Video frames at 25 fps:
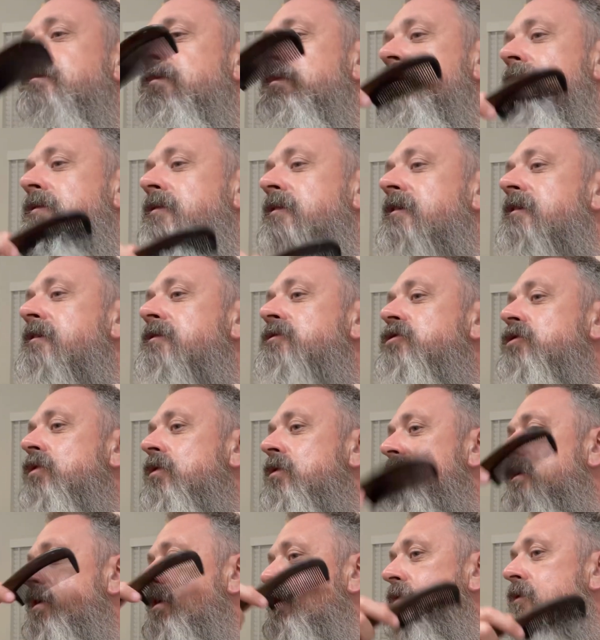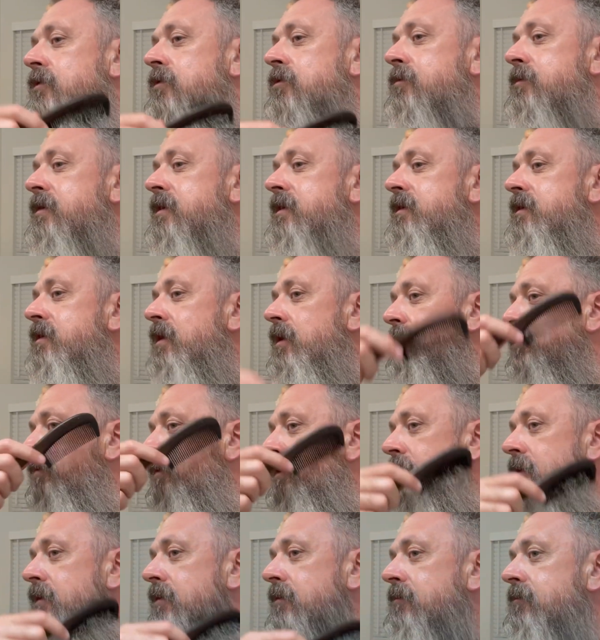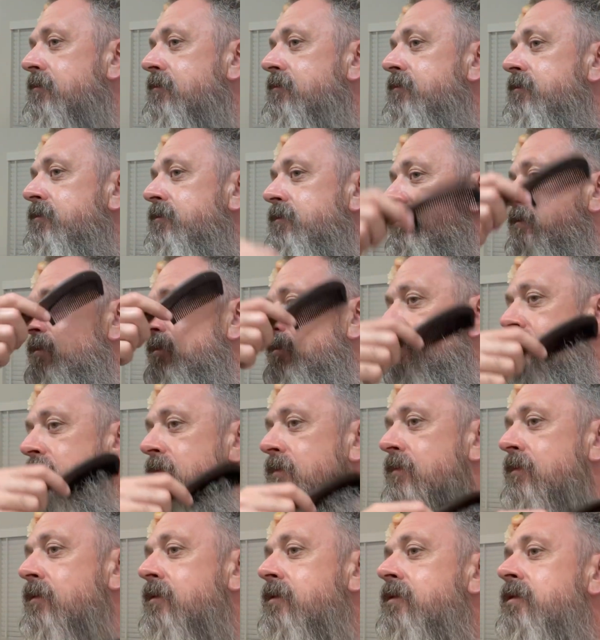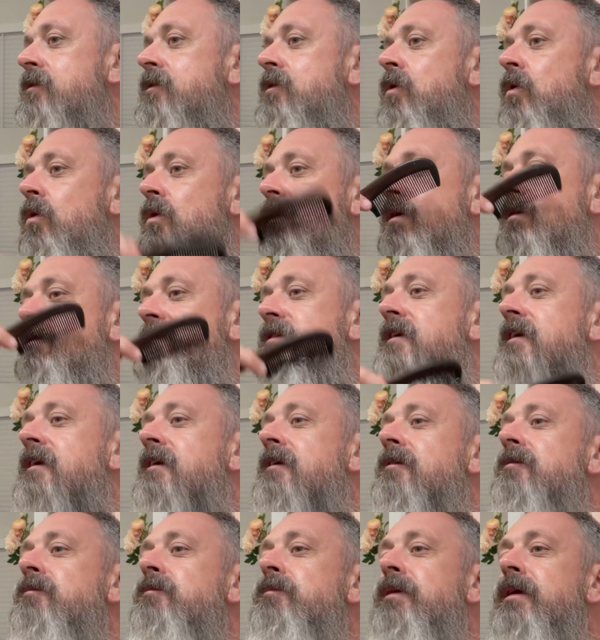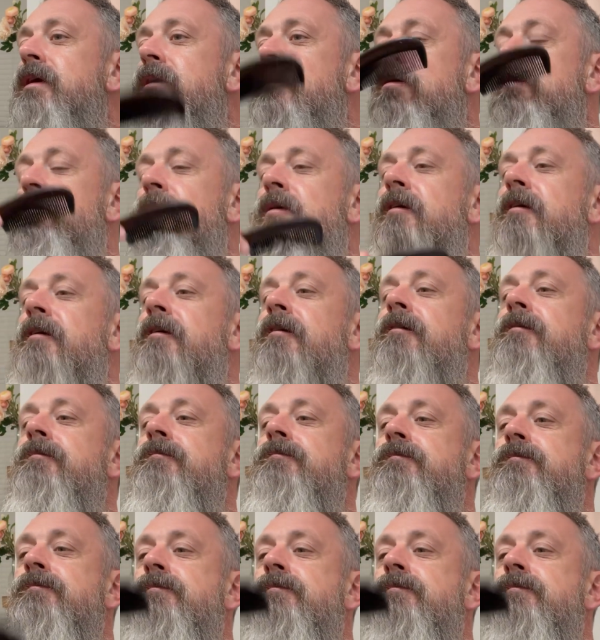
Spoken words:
Detroit Grooming Company, Corktown Beard Butter.